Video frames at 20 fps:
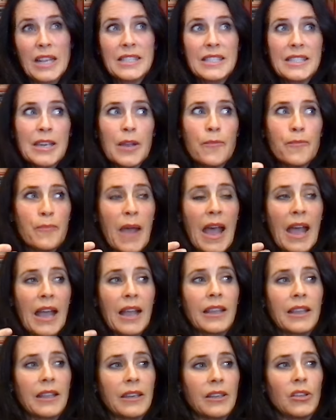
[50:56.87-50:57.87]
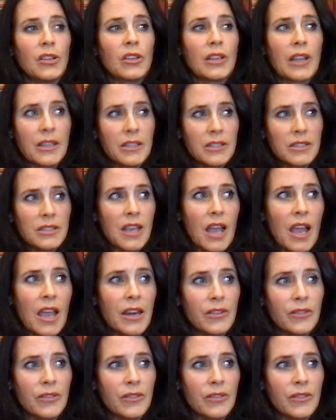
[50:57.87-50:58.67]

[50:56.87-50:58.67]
step back and look outside